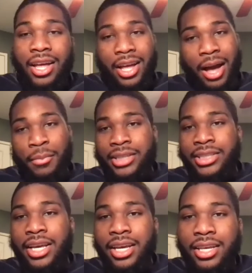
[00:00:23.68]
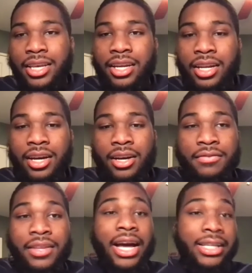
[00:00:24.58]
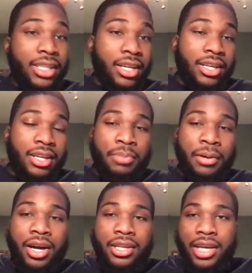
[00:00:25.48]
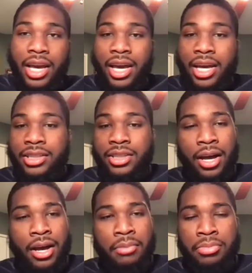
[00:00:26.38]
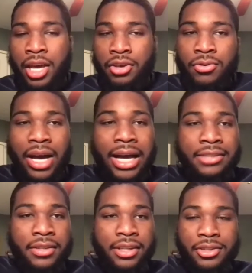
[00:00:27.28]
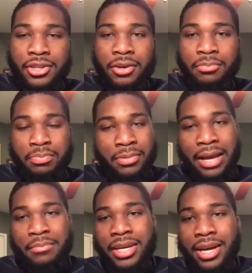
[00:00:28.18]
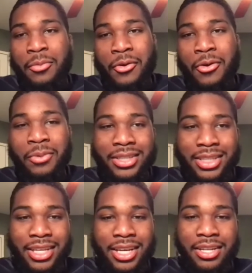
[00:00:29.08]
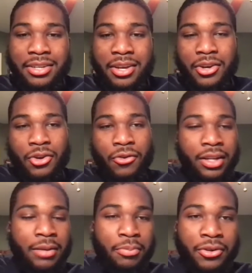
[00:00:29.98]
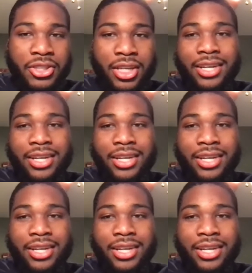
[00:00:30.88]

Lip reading: I'm Isaiah Kitt of the Isaiah Kitt podcast. Thank you guys for, letting me come on once again. Greatly appreciate it.